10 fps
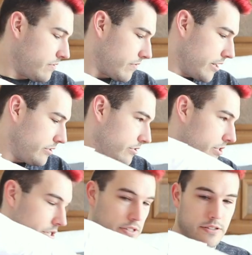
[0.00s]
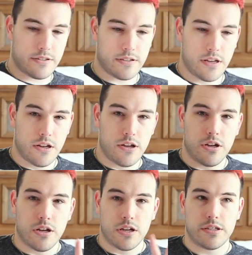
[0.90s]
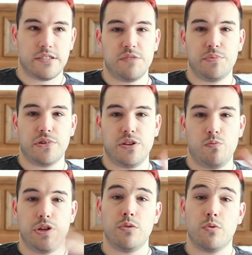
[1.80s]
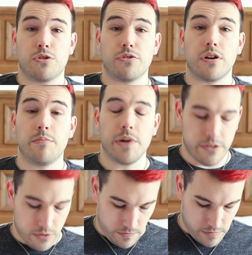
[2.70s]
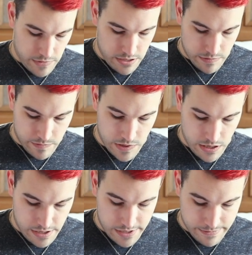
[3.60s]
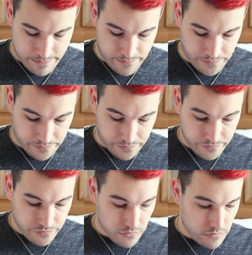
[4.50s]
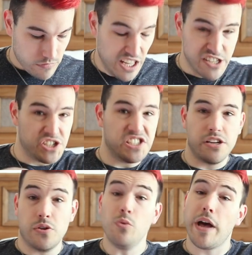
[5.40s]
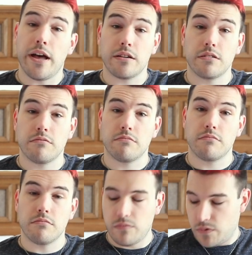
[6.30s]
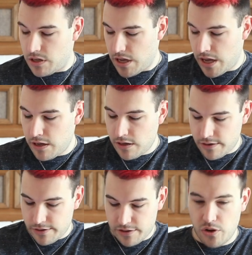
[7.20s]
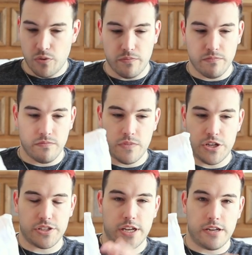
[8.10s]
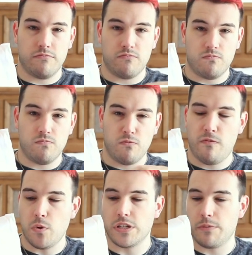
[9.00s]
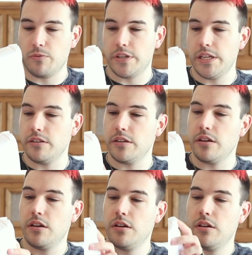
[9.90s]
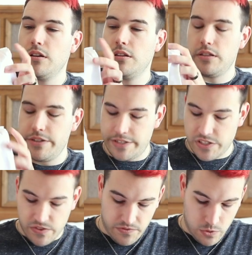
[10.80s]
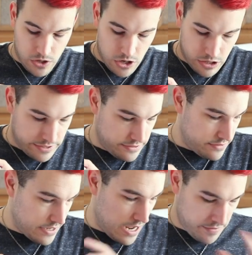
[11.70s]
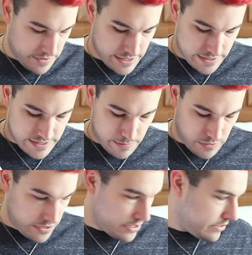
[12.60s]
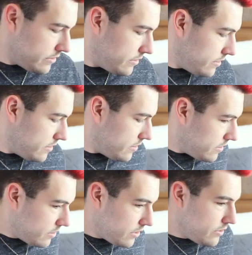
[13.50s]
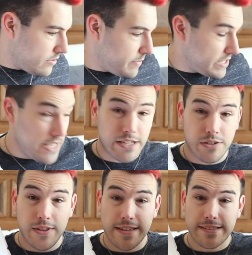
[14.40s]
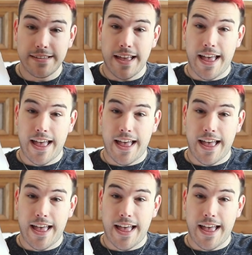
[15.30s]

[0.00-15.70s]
the regular sheets. Because typically when you order a bundle from them, um, it's just in a tote bag. And, you know, they just kind of fold it up really neatly. This is full on, everything is separated. So it means I get to do this.